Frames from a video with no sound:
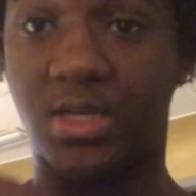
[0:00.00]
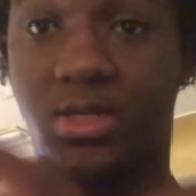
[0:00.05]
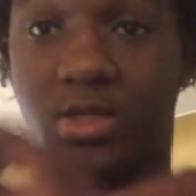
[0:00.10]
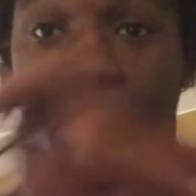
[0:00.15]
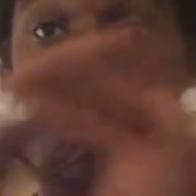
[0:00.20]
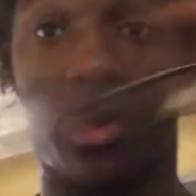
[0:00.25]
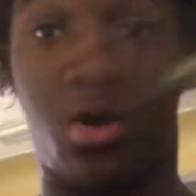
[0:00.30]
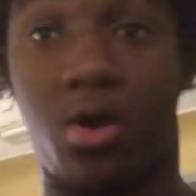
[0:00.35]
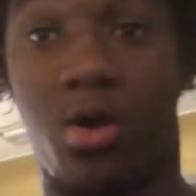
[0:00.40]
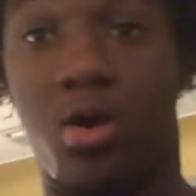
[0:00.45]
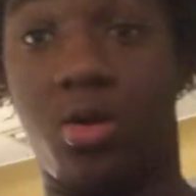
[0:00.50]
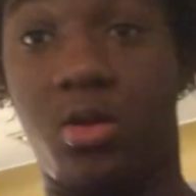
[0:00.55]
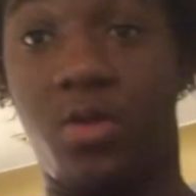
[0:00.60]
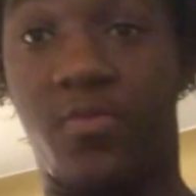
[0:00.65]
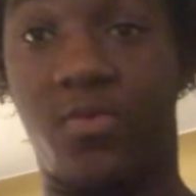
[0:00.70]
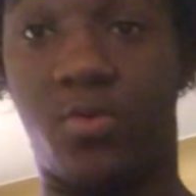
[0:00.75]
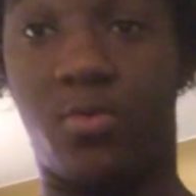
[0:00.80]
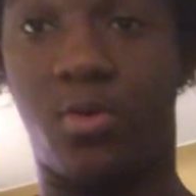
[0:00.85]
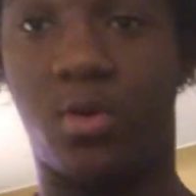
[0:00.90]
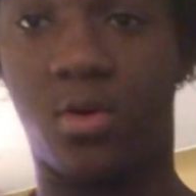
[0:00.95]
is all over
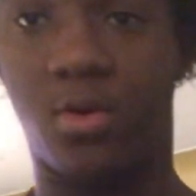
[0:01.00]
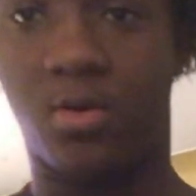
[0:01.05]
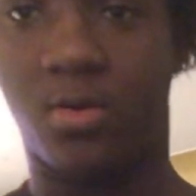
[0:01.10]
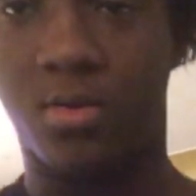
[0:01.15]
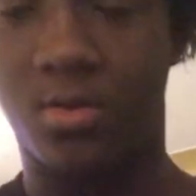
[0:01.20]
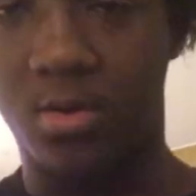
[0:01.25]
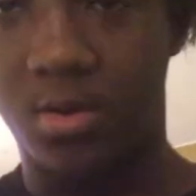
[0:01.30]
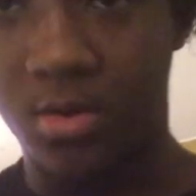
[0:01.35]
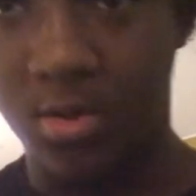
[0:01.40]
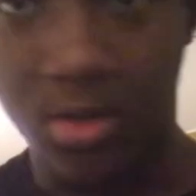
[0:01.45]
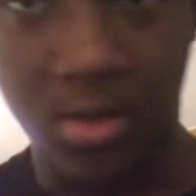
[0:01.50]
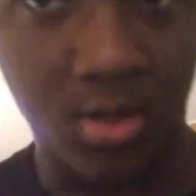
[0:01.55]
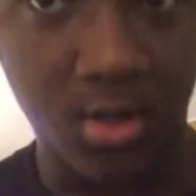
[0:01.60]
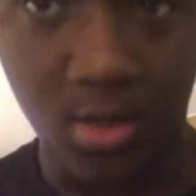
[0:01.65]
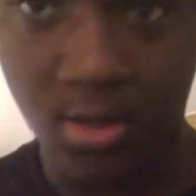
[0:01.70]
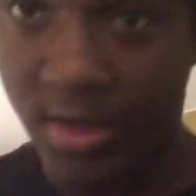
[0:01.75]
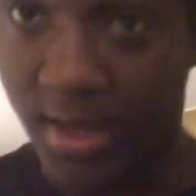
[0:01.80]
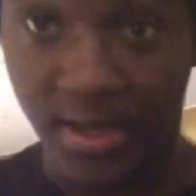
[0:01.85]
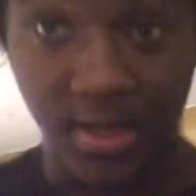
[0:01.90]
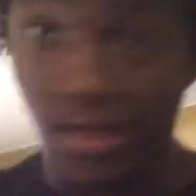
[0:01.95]
the world.
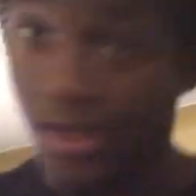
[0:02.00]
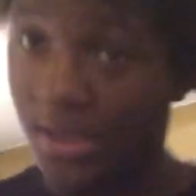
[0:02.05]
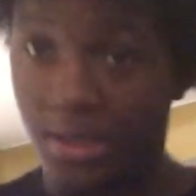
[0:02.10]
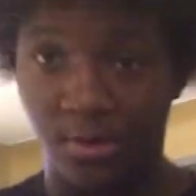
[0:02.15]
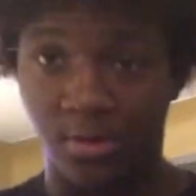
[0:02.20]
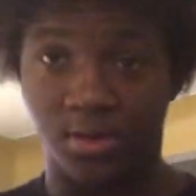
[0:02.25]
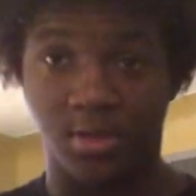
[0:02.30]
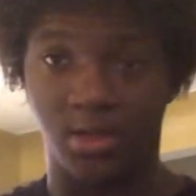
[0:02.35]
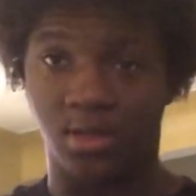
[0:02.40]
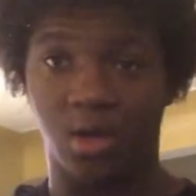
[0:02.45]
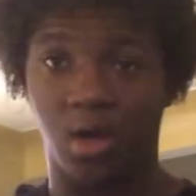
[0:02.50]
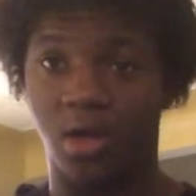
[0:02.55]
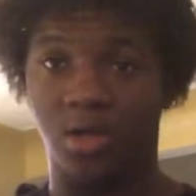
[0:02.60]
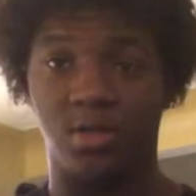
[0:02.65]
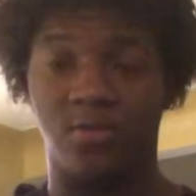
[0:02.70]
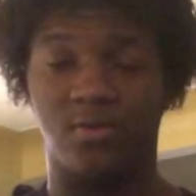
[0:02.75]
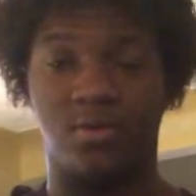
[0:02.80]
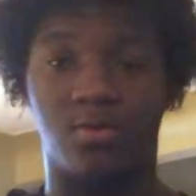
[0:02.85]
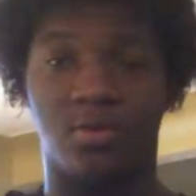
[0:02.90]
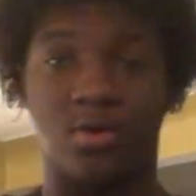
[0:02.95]
Like literally all
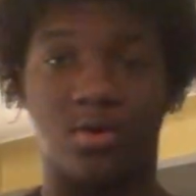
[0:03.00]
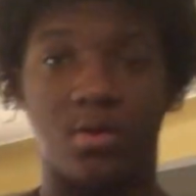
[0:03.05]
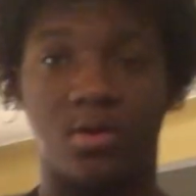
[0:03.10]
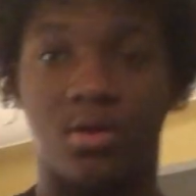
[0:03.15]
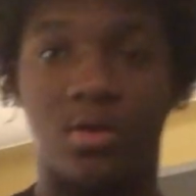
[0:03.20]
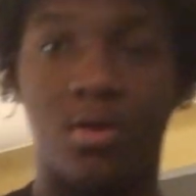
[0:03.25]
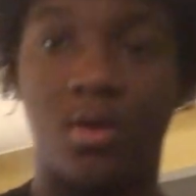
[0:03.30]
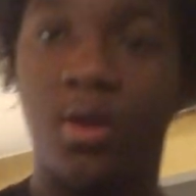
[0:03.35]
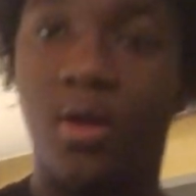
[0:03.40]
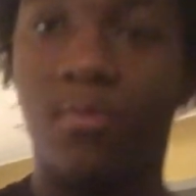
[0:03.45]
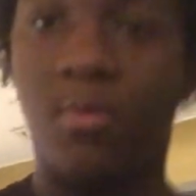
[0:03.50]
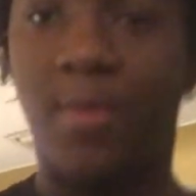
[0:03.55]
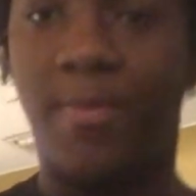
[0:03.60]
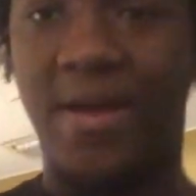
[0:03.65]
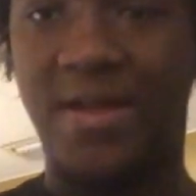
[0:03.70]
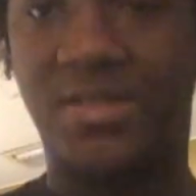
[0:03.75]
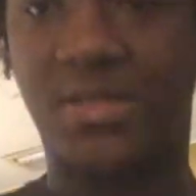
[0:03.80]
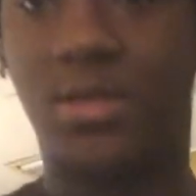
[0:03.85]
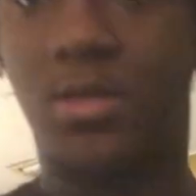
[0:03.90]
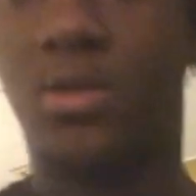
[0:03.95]
over the world. But
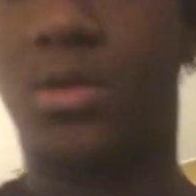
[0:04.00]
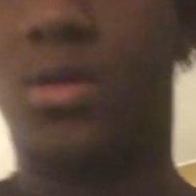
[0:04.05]
back to the